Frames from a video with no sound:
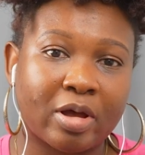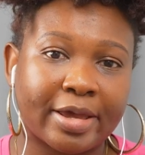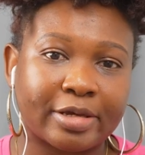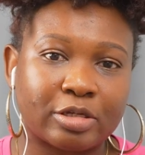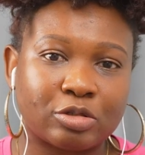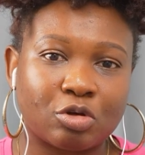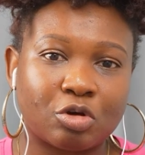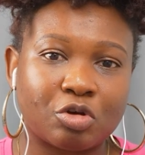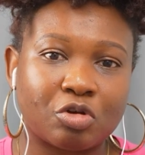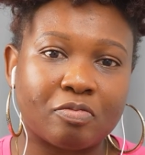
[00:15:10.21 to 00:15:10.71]
I
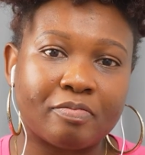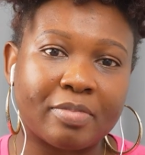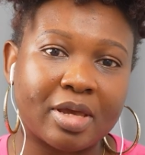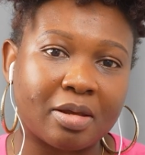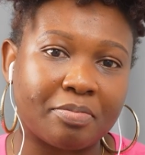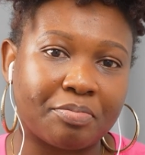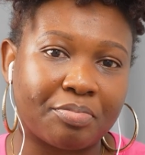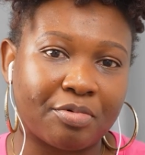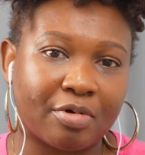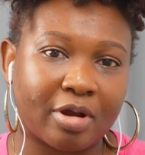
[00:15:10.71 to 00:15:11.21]
saw you
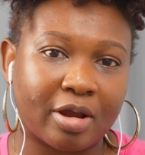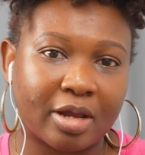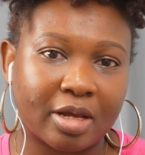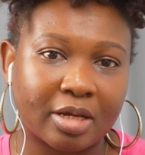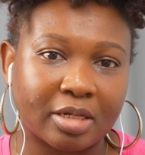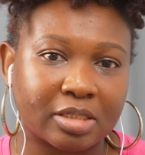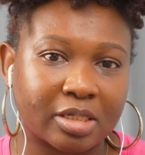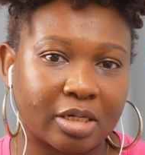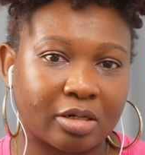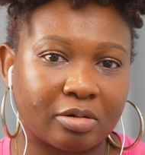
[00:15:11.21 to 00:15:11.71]
make
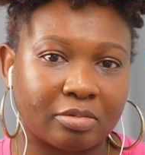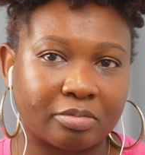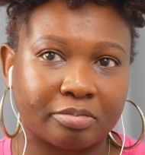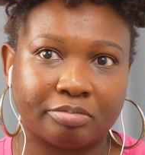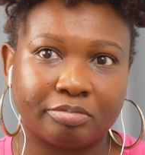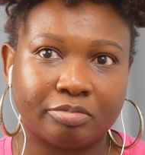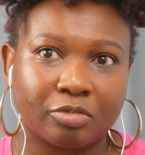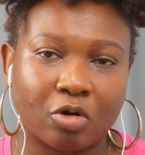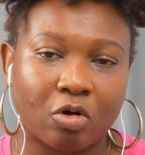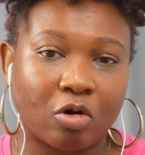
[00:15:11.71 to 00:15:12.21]
bread and
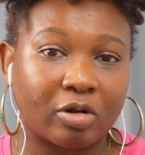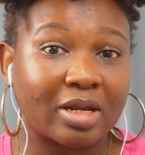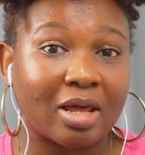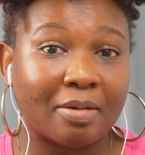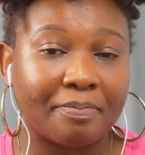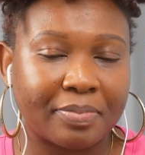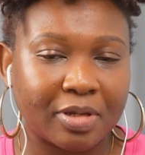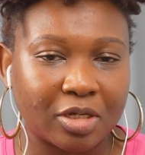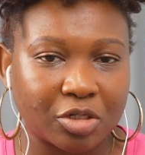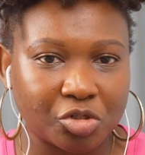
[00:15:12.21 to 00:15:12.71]

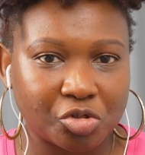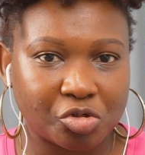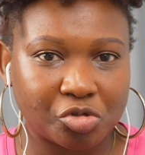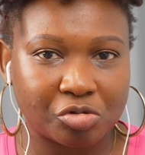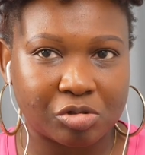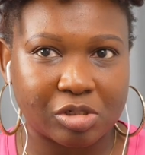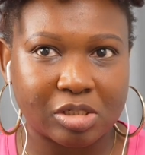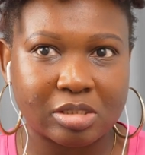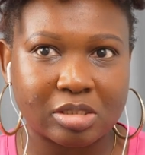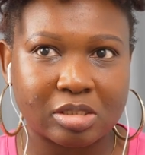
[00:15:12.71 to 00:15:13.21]
other
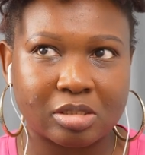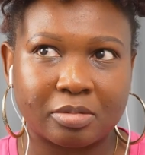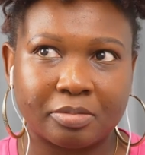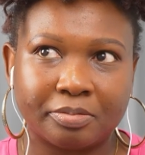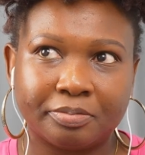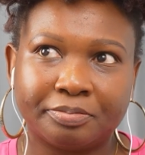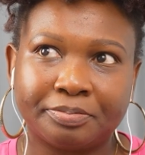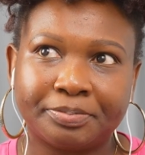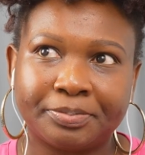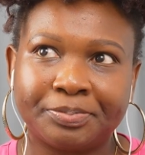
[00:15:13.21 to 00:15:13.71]
pastries.
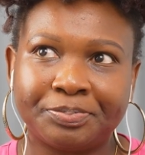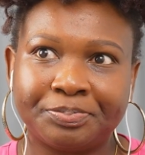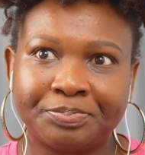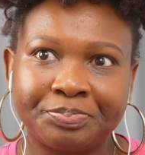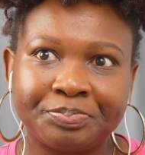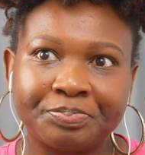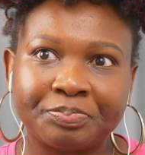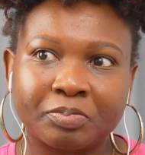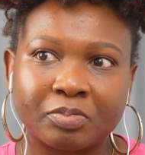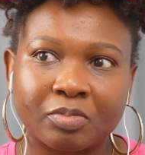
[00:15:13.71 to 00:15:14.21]

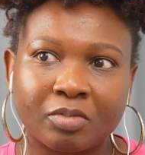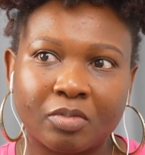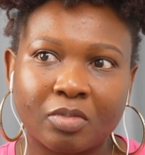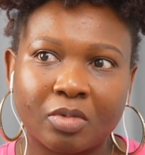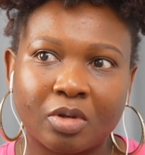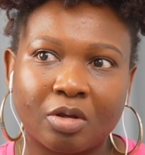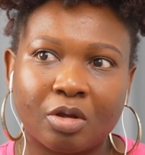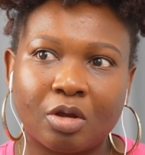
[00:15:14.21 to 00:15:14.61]
Mm,